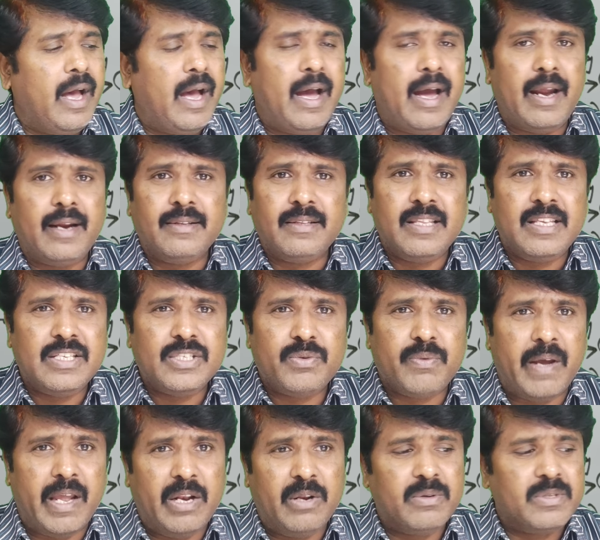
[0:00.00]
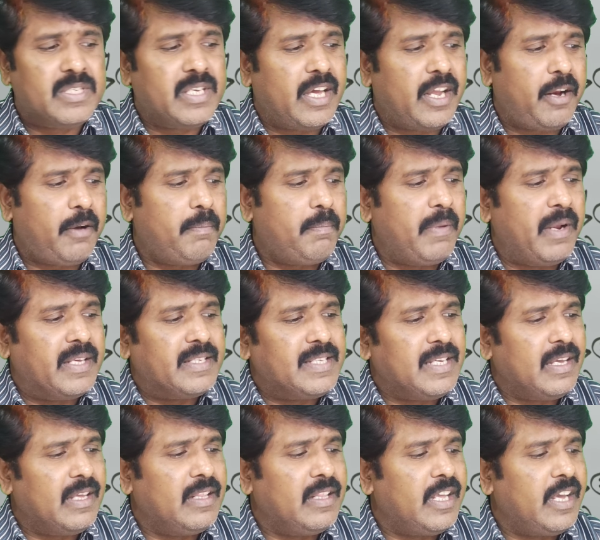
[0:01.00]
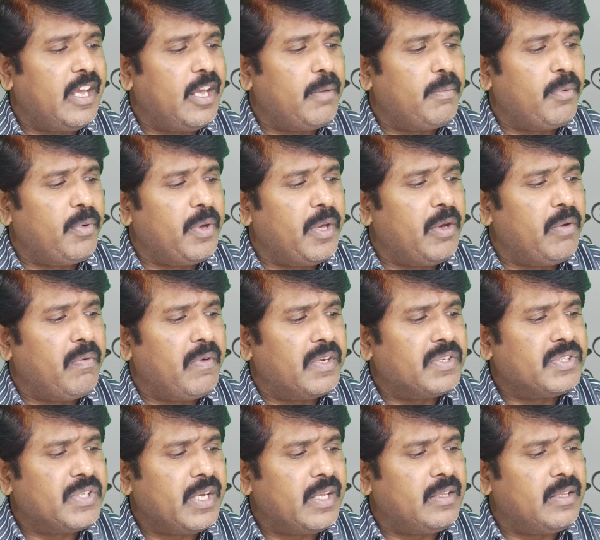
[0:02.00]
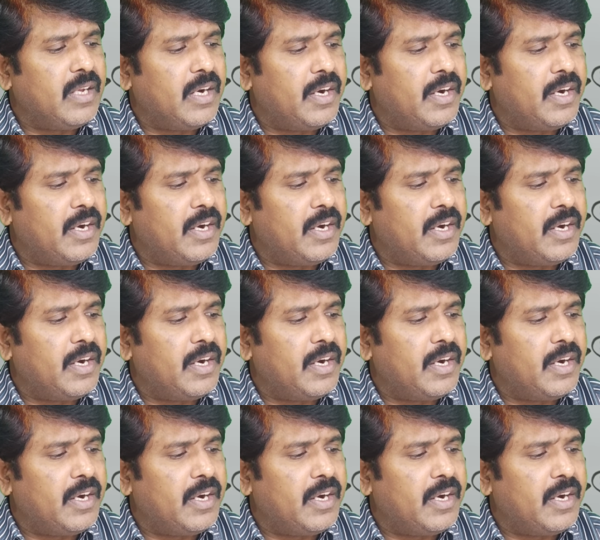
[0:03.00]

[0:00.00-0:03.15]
and these values are replacing in the above equation,